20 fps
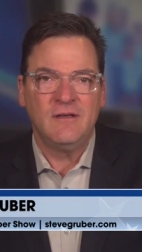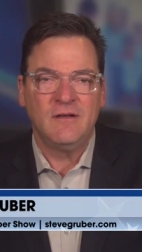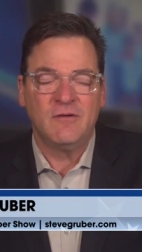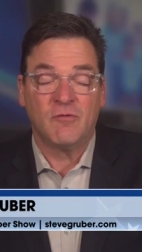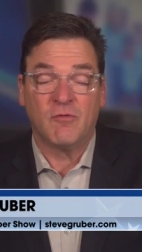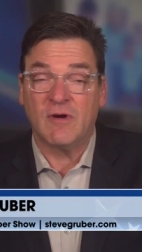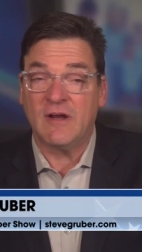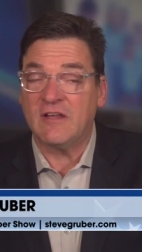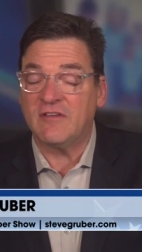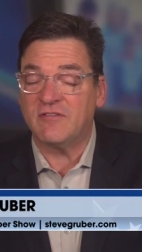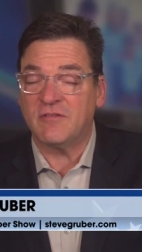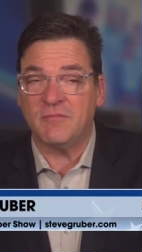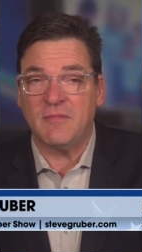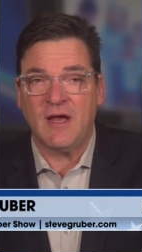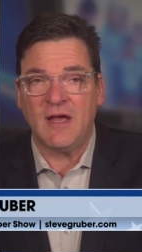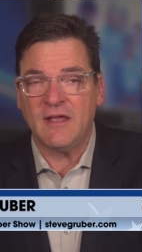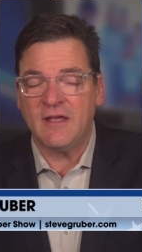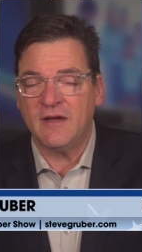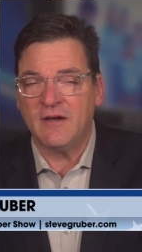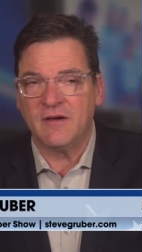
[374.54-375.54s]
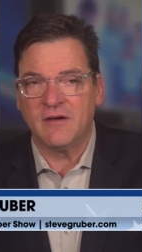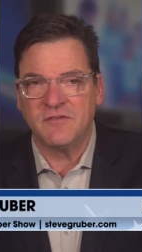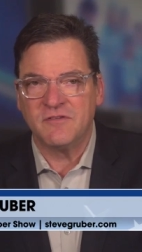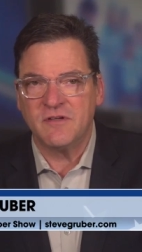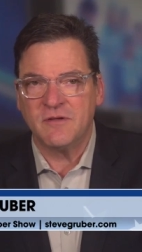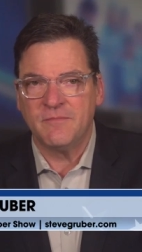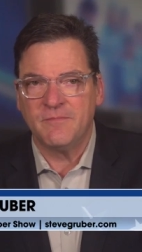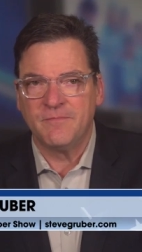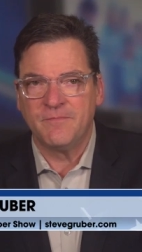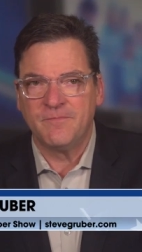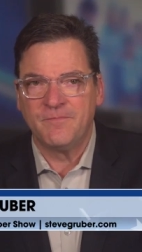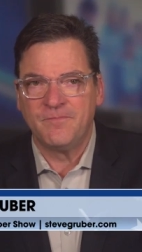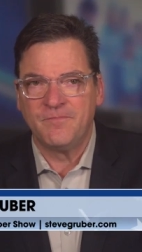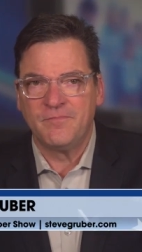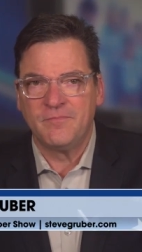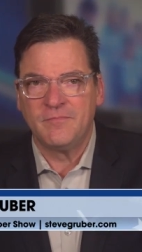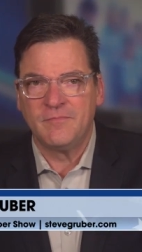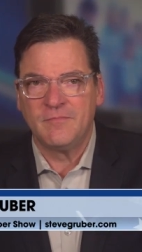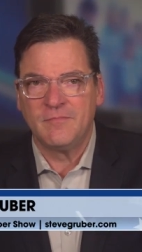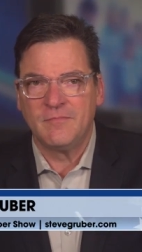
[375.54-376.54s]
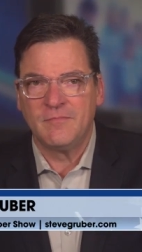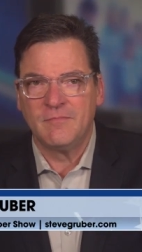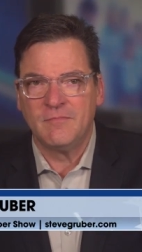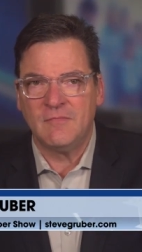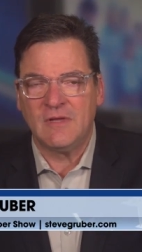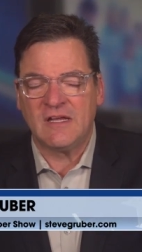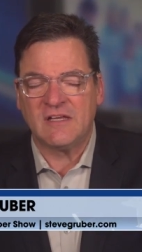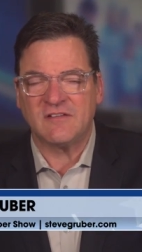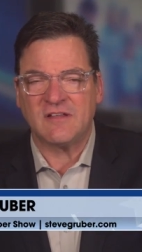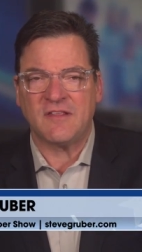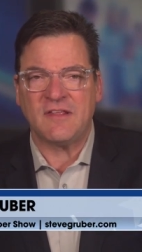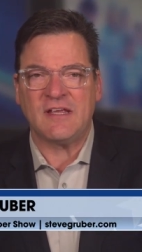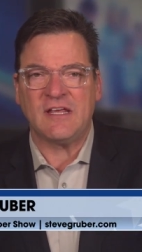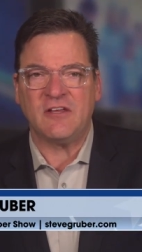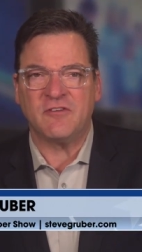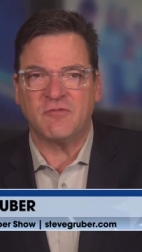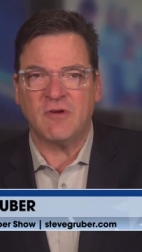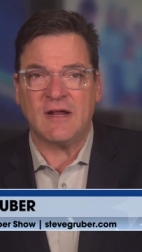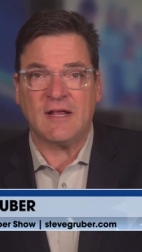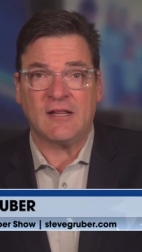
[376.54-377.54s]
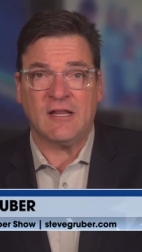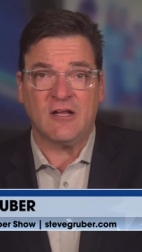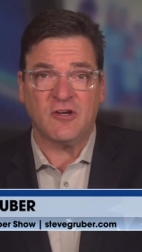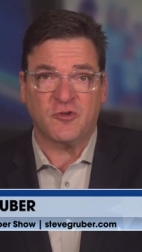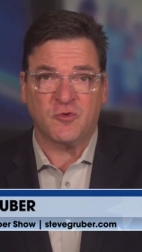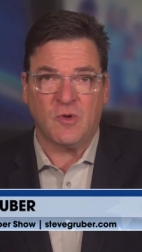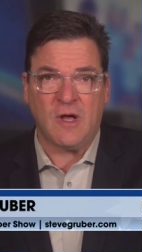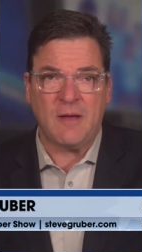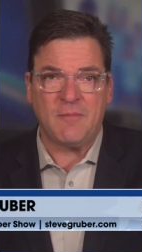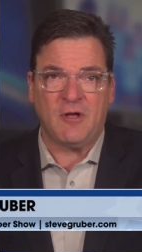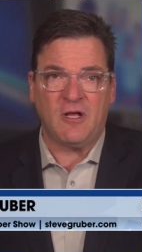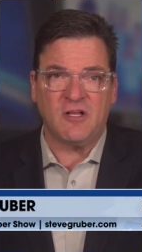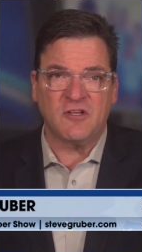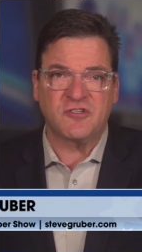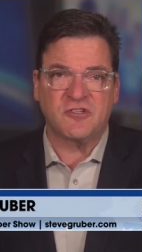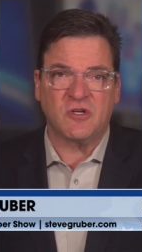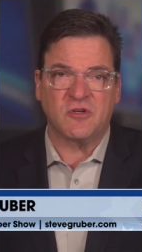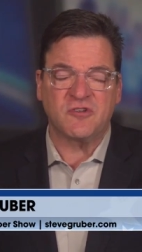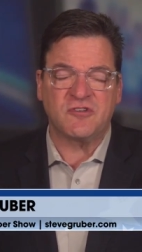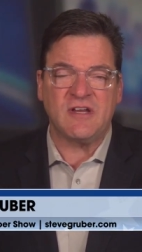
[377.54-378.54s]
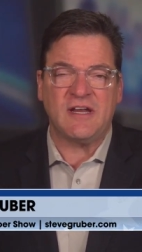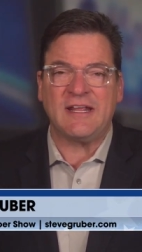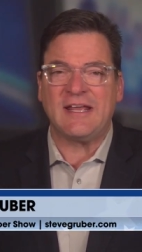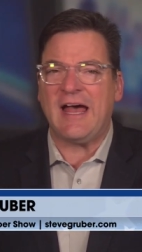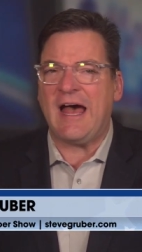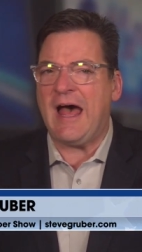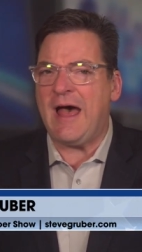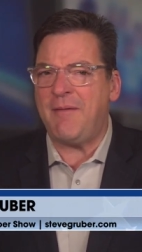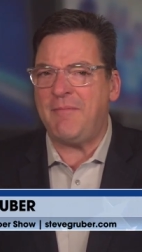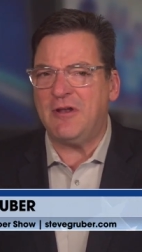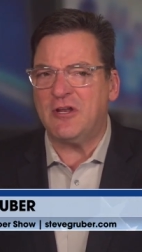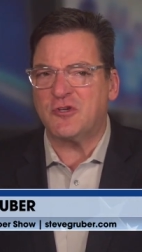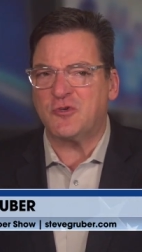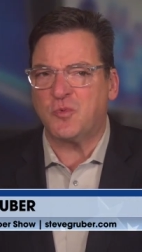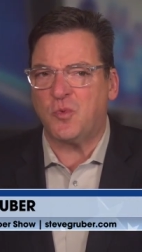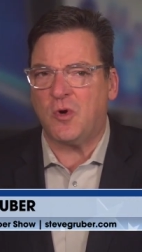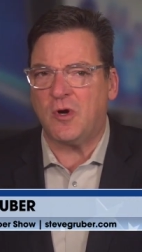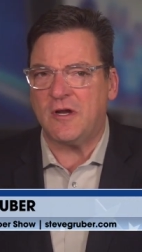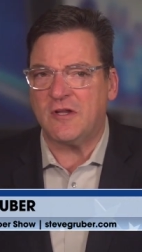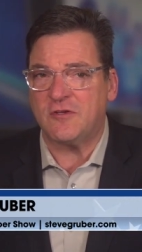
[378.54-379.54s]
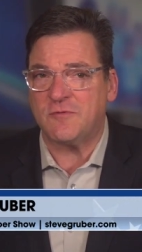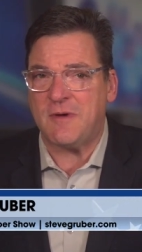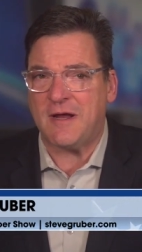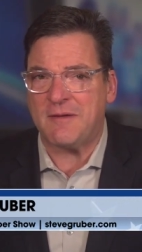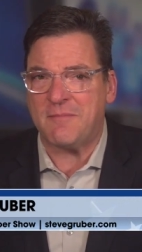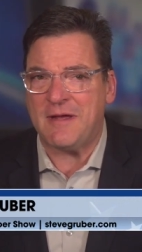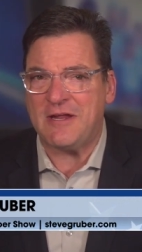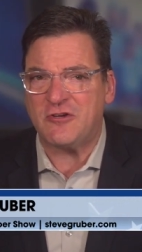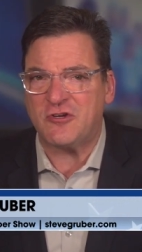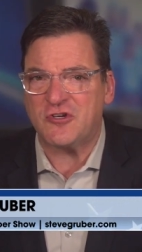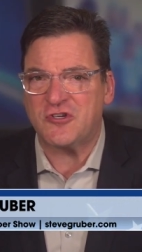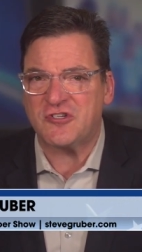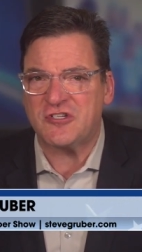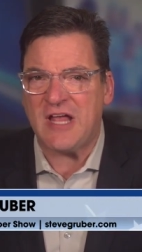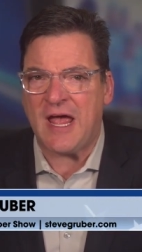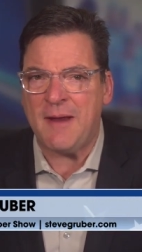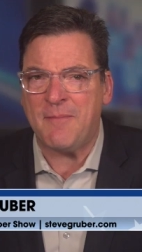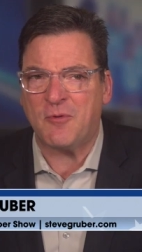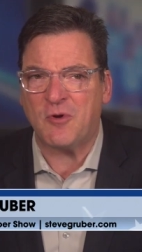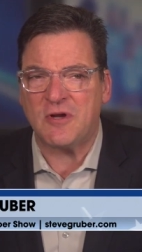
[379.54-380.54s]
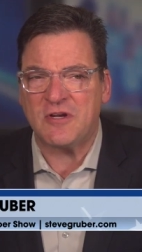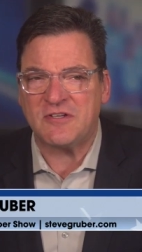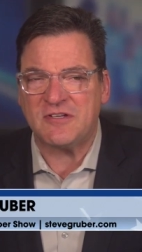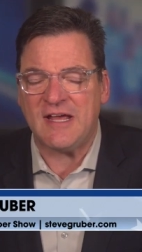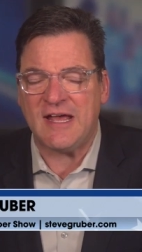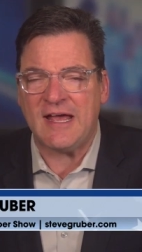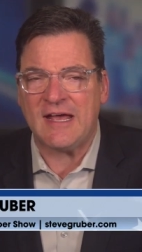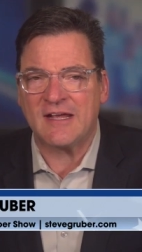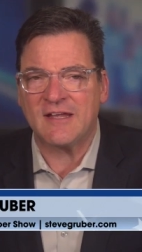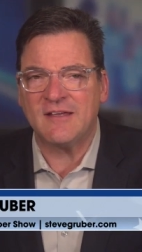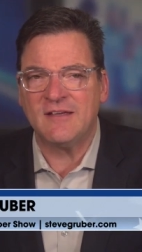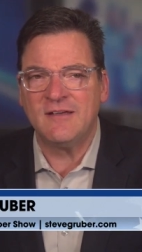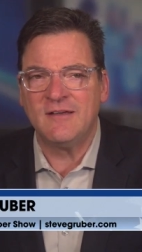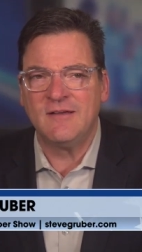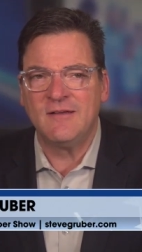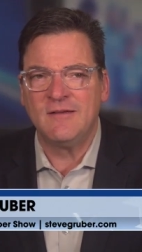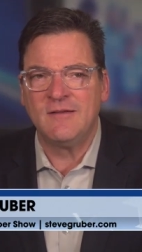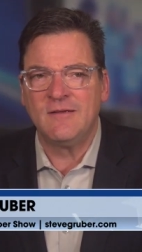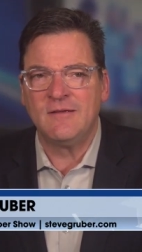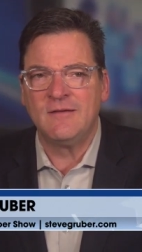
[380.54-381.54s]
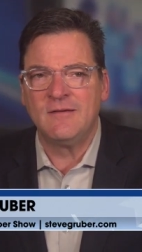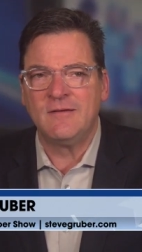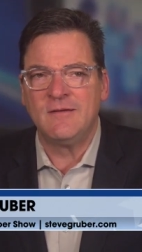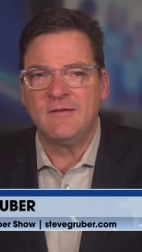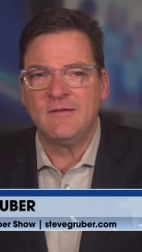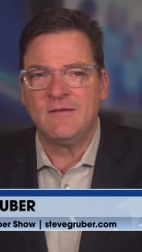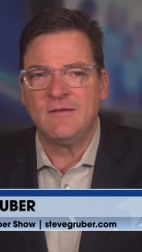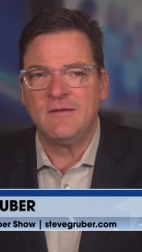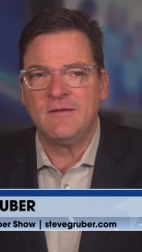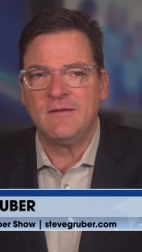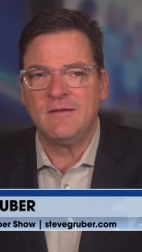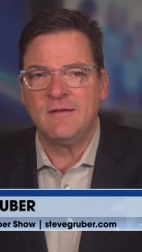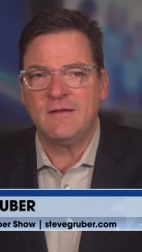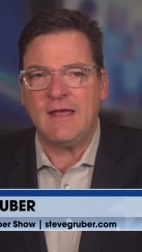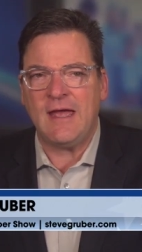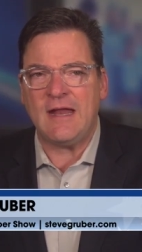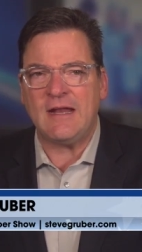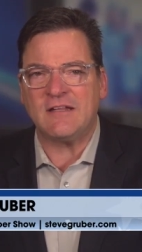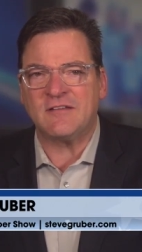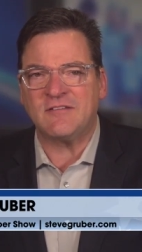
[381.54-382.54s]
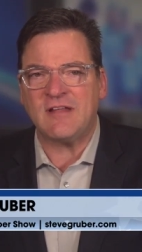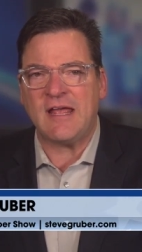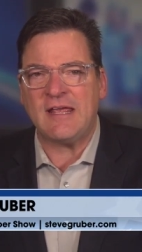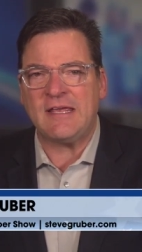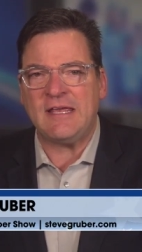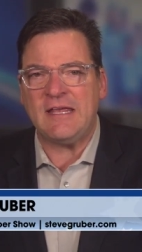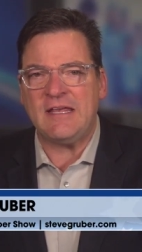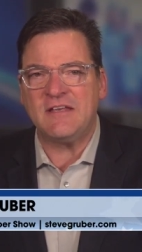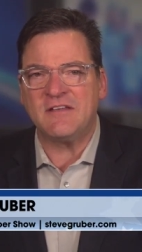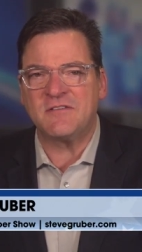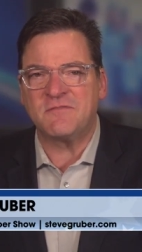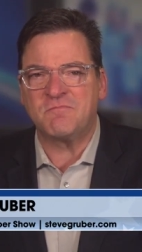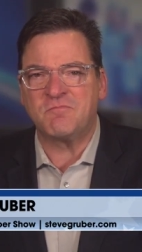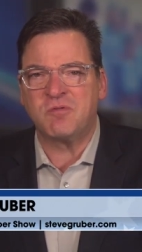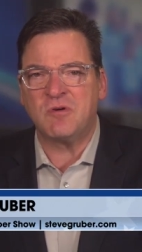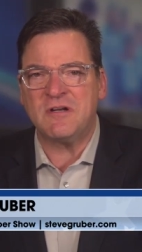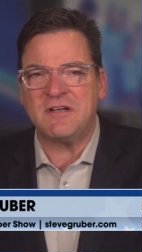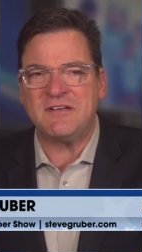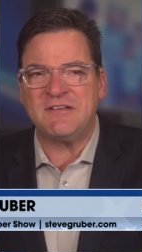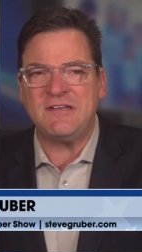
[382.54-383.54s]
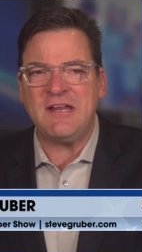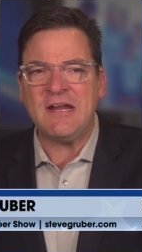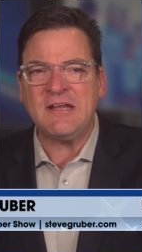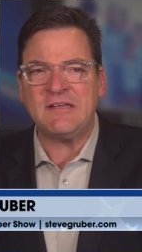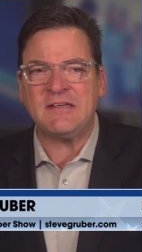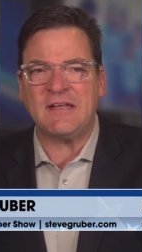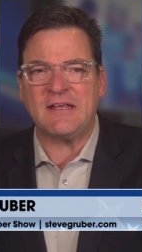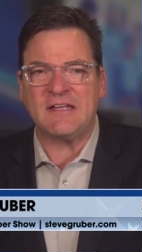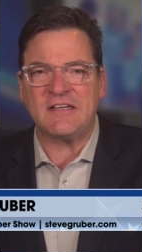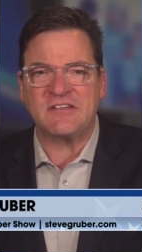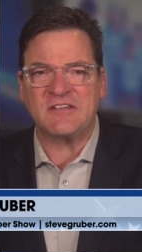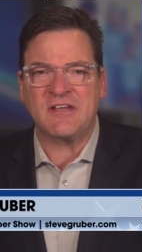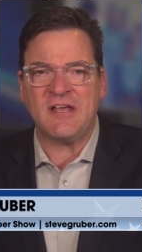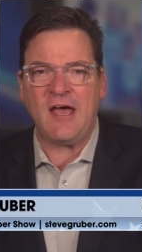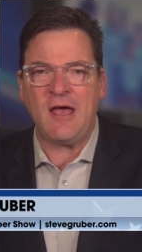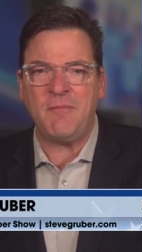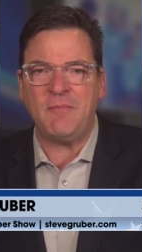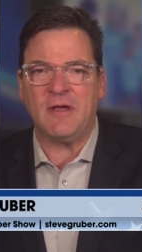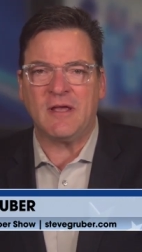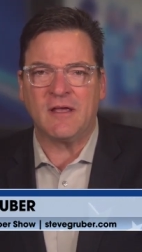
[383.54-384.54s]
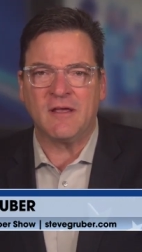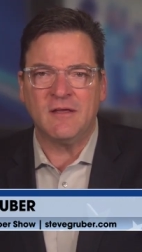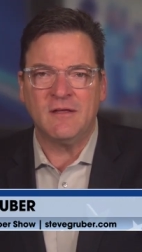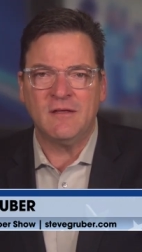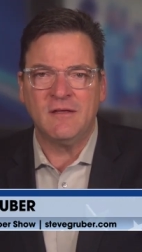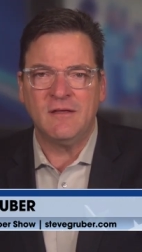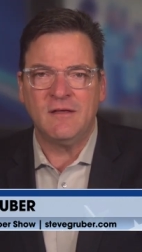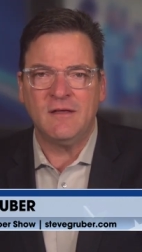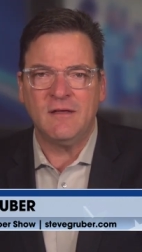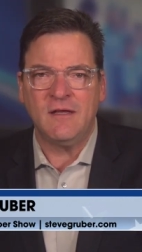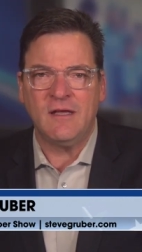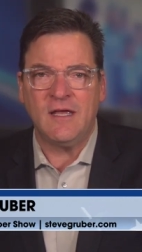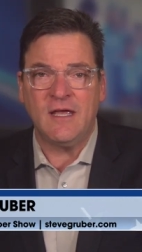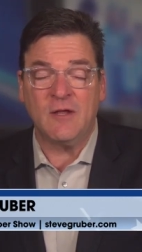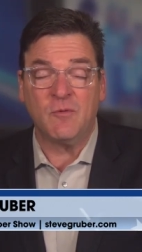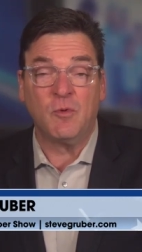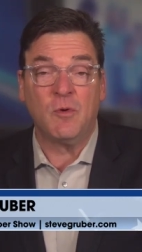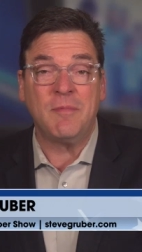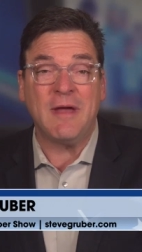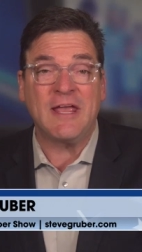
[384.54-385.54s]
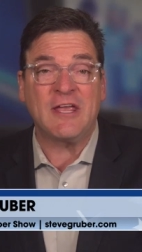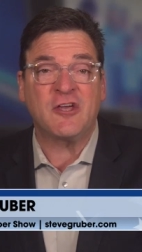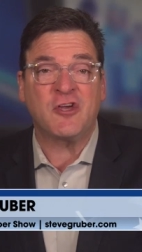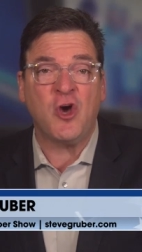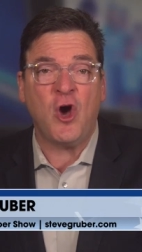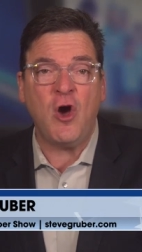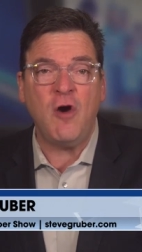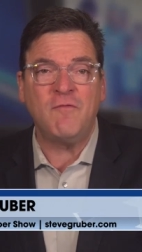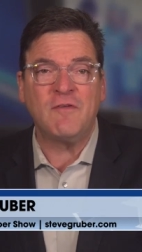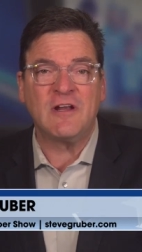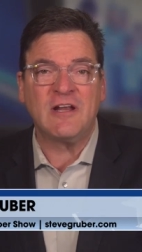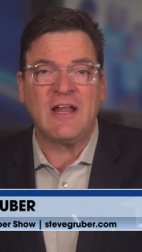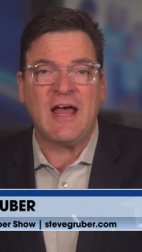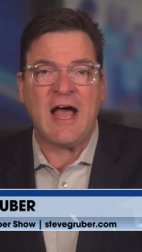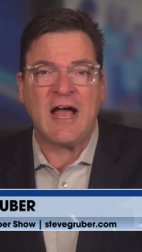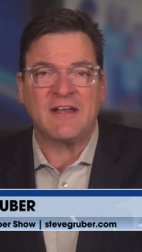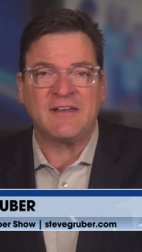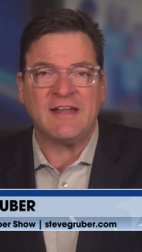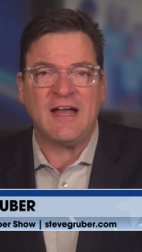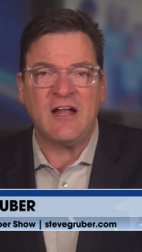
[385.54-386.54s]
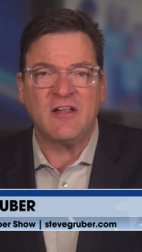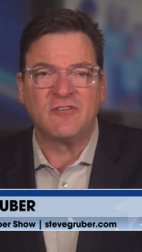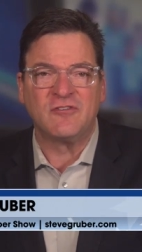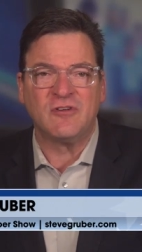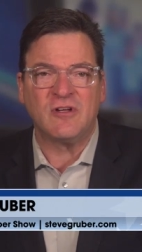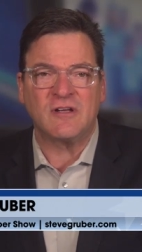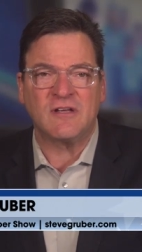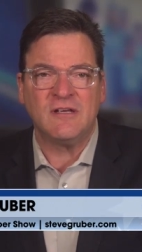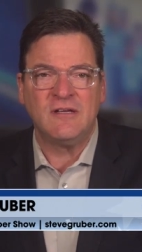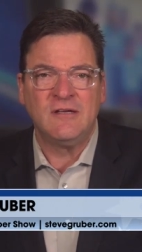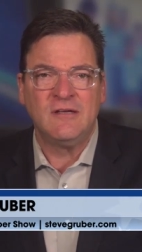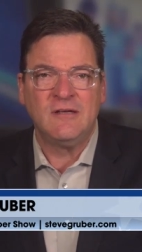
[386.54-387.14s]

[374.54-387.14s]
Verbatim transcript: Rings in my ears. Because I think he's right. Klaus Schwab also sending ominous warnings about a major cyber attack. And it's like he is predicting it's coming and will make COVID lockdowns look